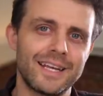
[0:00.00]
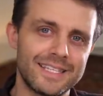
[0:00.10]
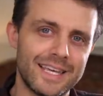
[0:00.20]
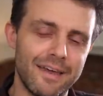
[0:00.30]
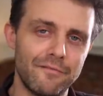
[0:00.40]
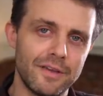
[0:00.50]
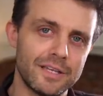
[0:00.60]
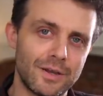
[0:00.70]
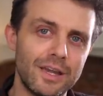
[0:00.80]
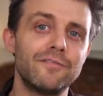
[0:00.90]
side is heavier,
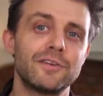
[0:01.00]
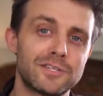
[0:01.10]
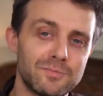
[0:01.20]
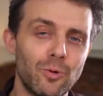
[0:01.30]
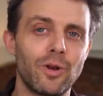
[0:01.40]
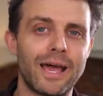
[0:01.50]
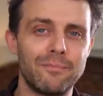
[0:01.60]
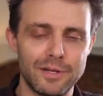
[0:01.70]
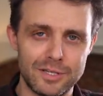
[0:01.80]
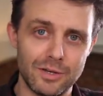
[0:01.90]
so even a small
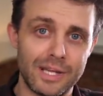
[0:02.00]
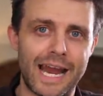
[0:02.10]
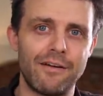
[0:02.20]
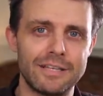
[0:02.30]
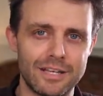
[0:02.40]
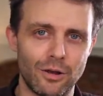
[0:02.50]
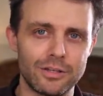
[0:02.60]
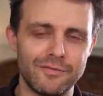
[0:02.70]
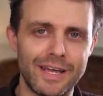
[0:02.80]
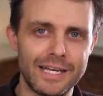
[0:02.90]
amplitude carries a
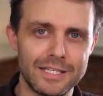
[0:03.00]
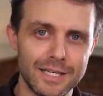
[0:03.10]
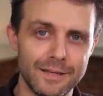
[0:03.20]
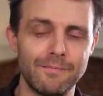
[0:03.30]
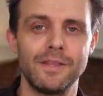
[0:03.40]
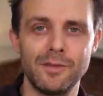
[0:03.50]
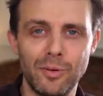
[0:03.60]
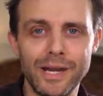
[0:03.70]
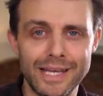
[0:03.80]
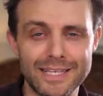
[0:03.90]
lot of energy. The
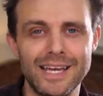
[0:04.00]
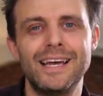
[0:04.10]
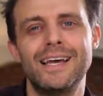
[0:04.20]
point is,